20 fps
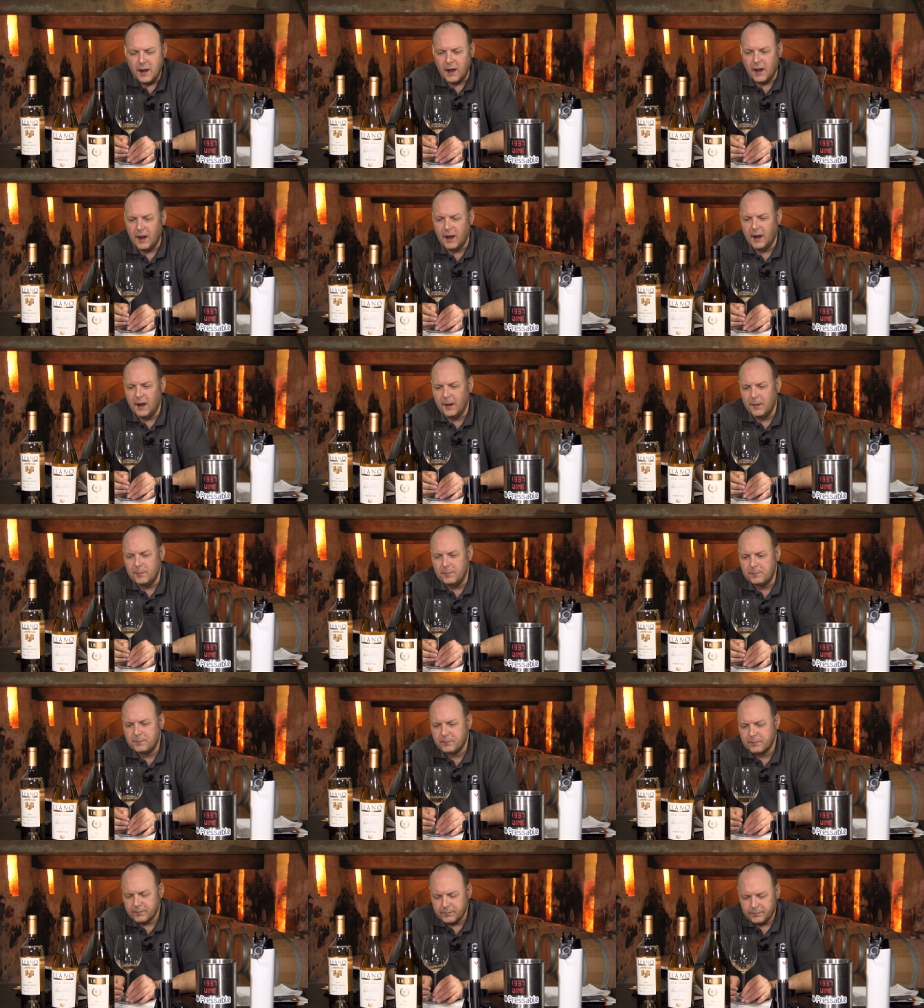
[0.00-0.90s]

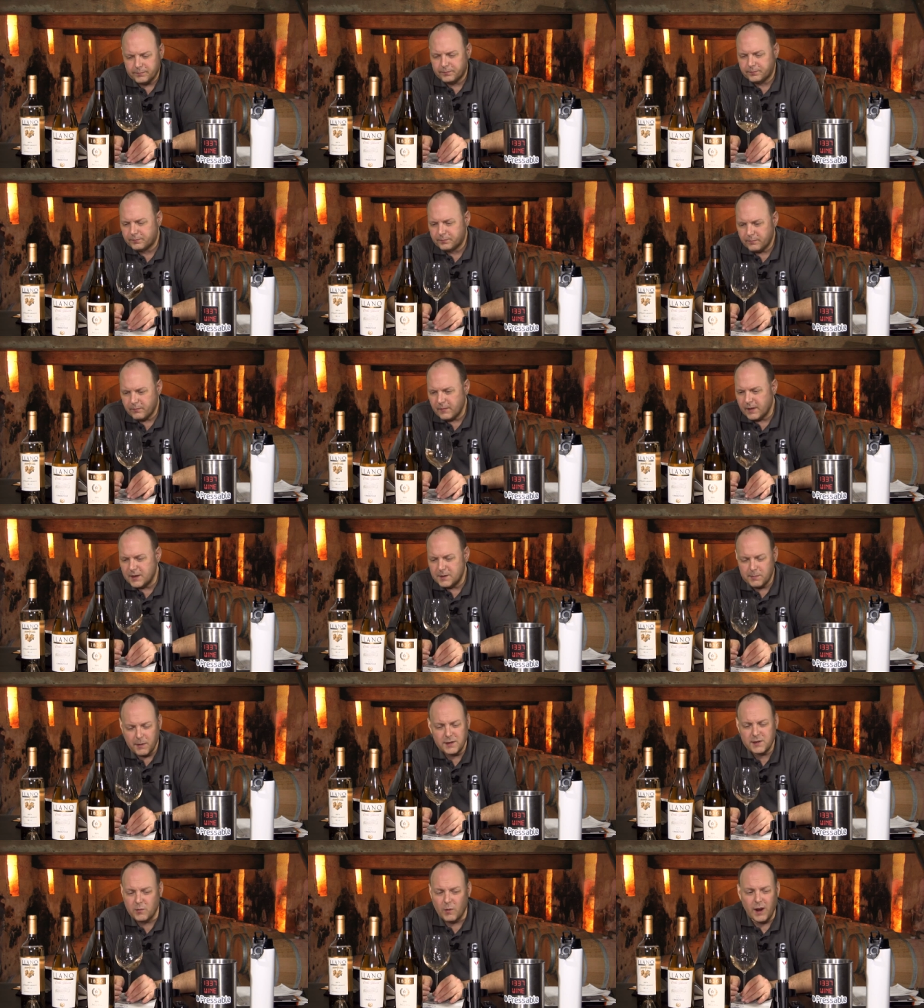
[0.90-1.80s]
um, it's
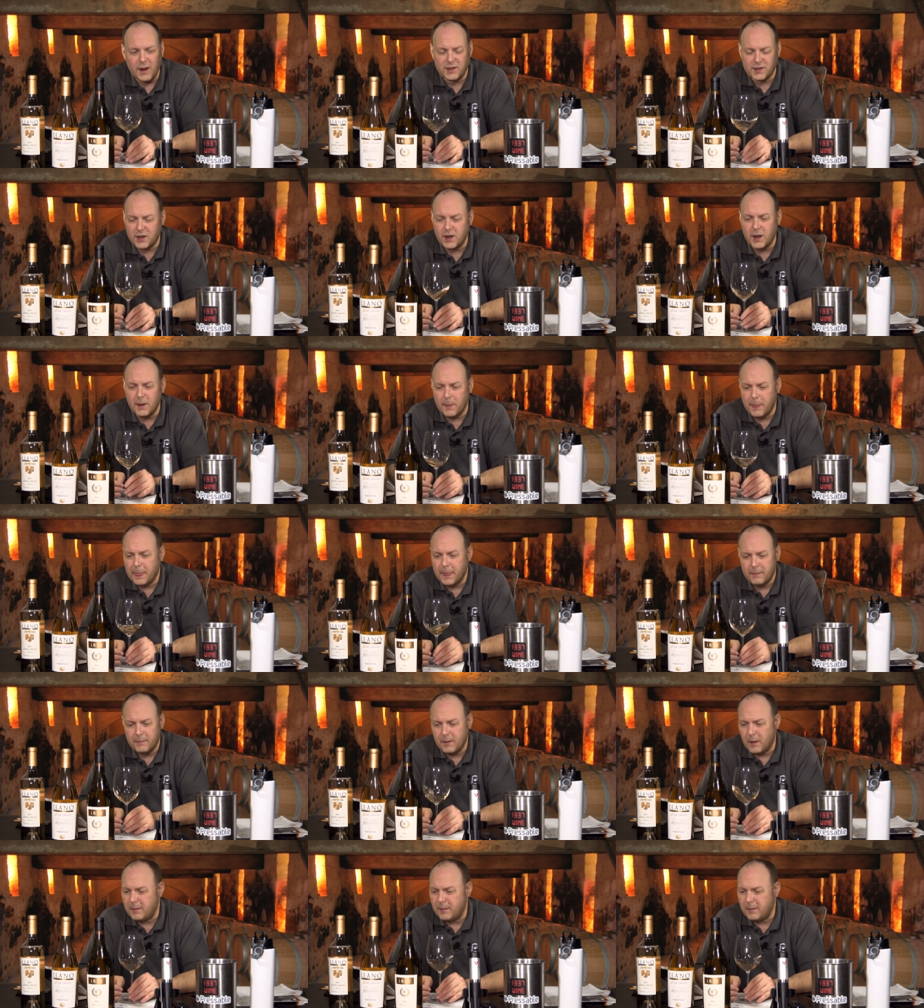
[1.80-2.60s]
pleasant wine. It's good.